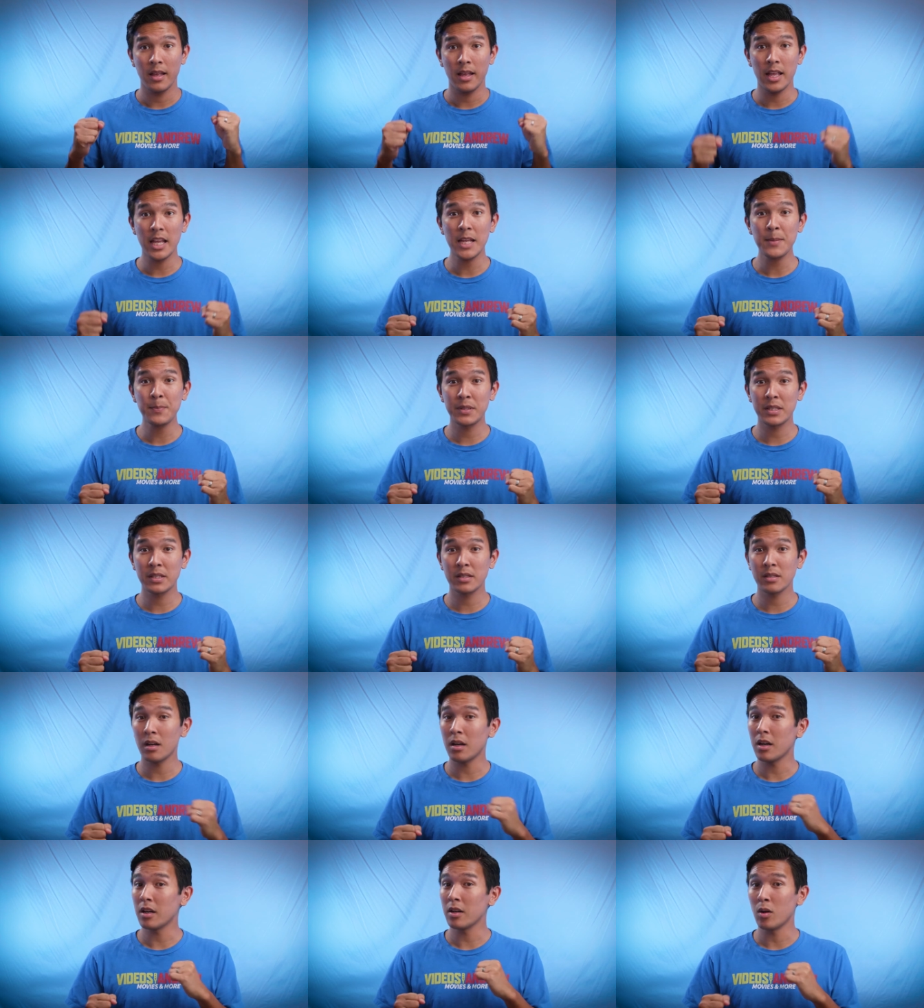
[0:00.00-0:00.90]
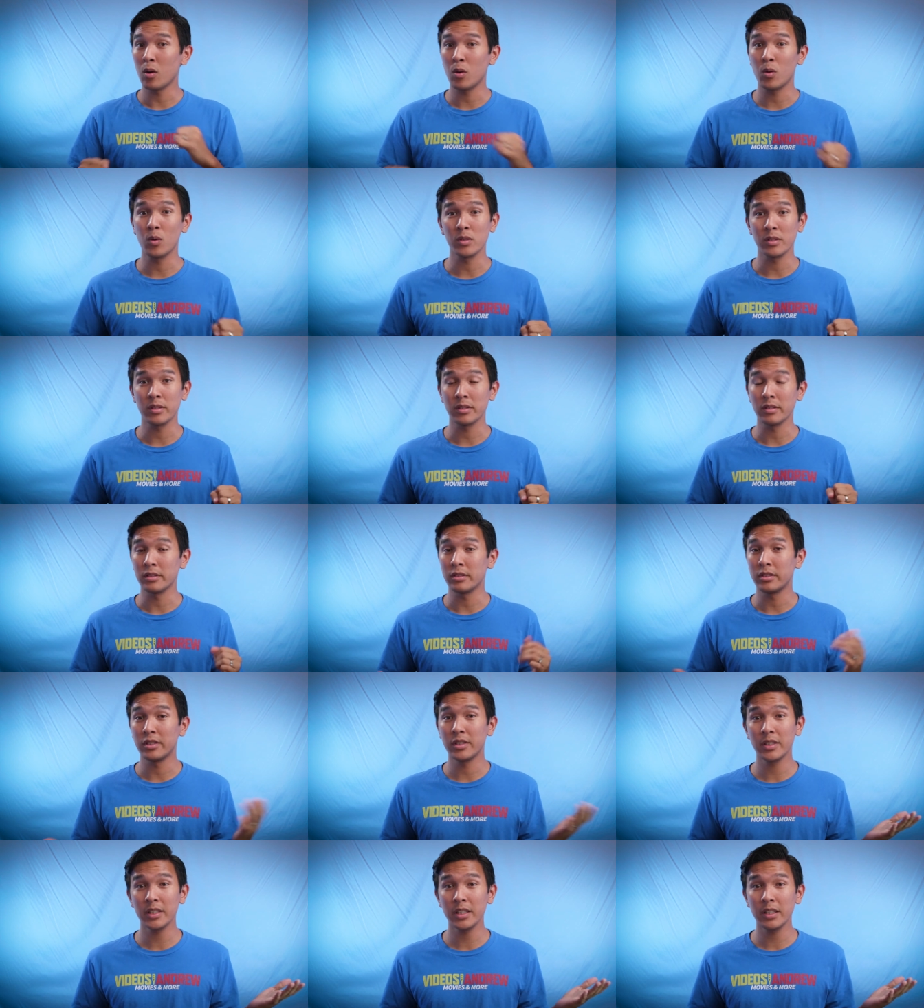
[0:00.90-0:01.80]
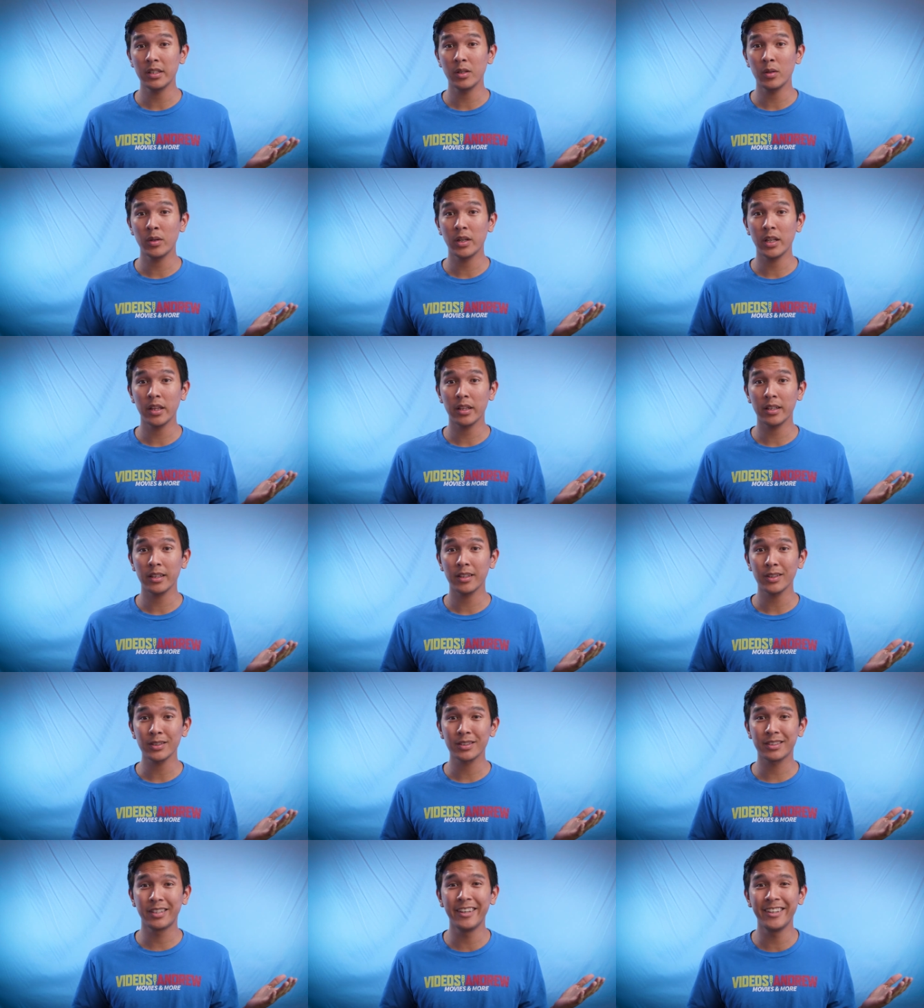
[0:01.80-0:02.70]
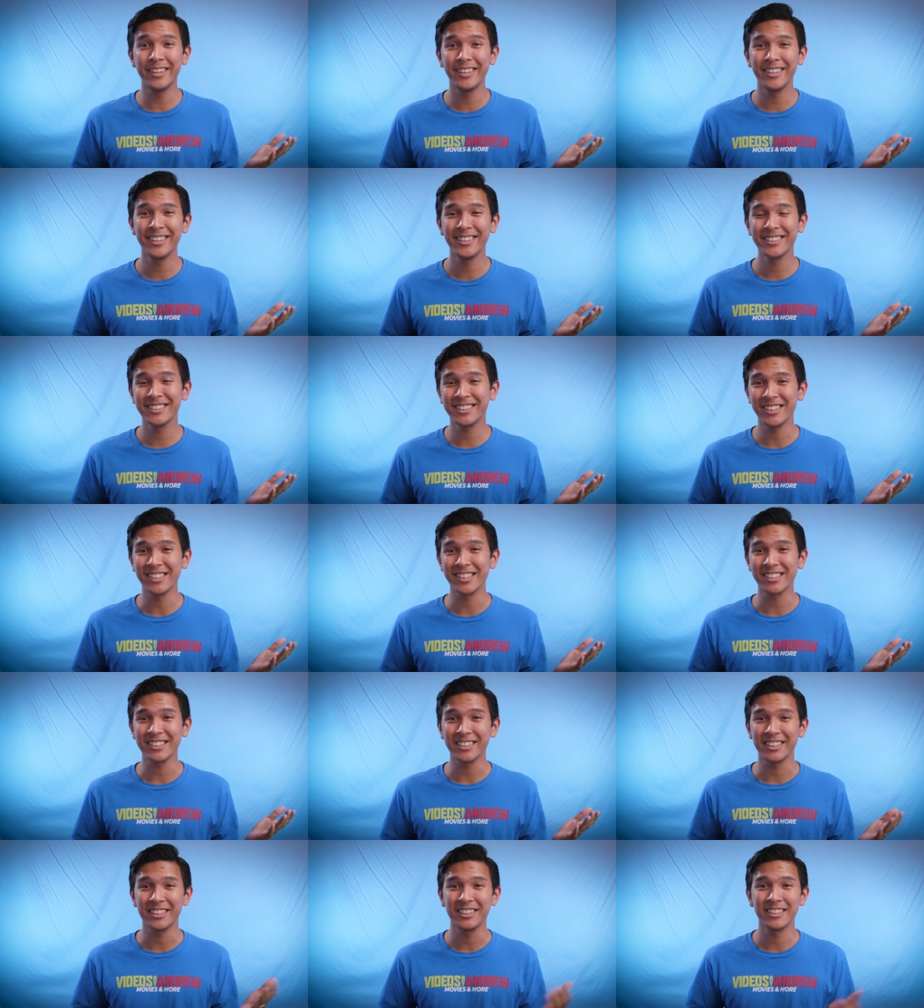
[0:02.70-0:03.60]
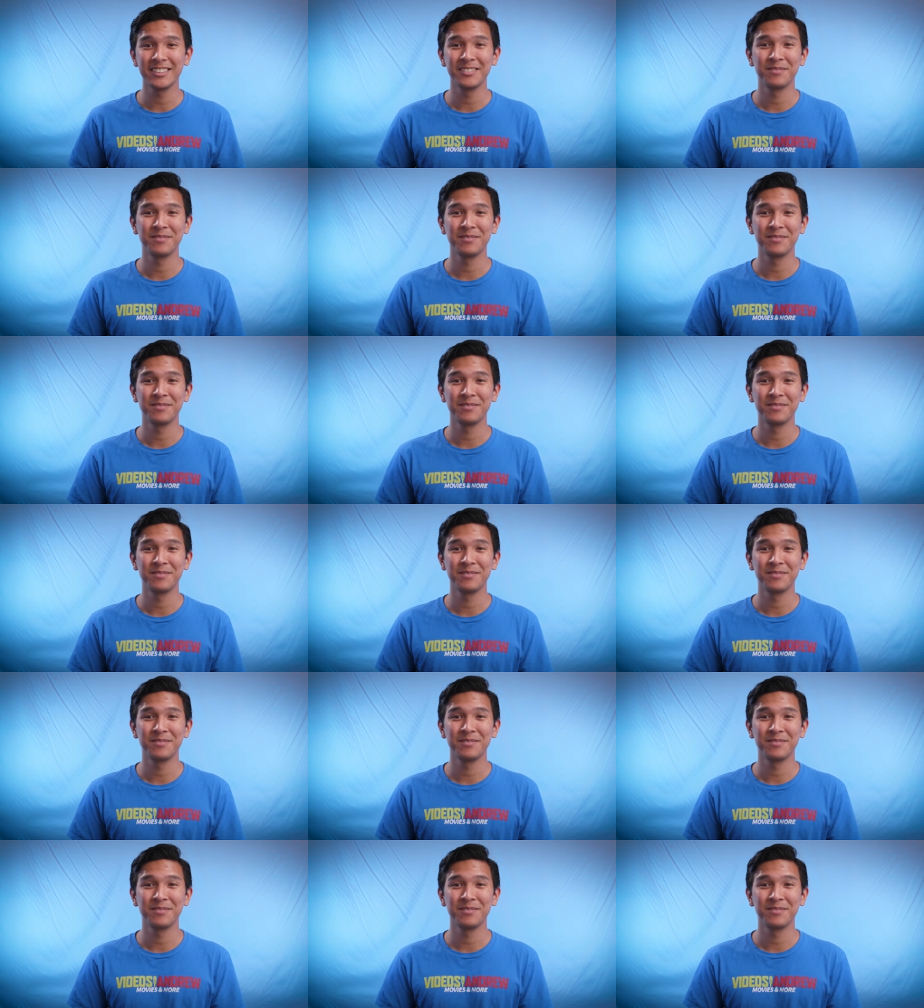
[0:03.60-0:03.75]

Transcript: Apes on horses. Do you need to know anything else? Seriously.